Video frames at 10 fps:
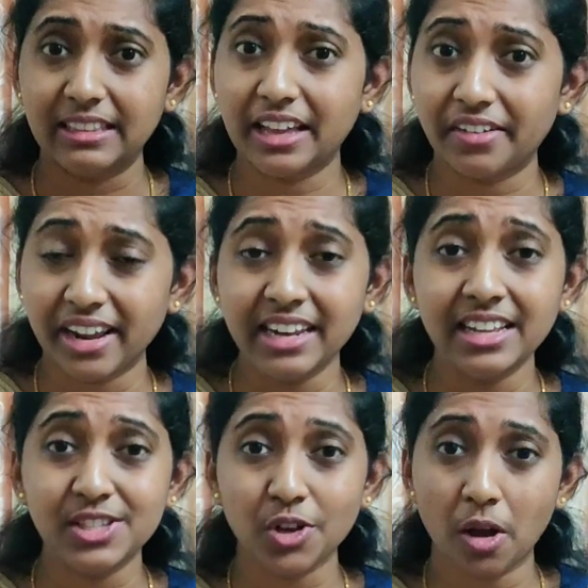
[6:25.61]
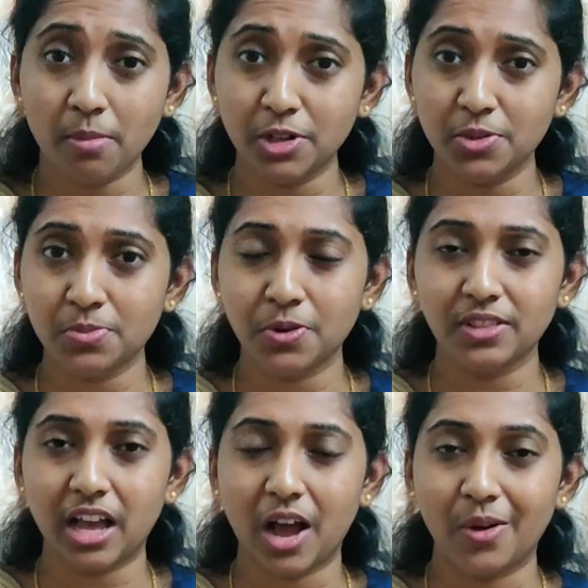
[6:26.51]
The rain is common to both
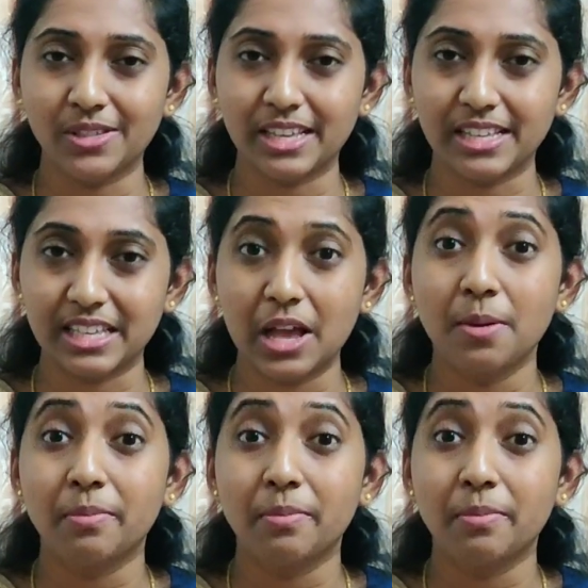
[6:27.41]
the houses.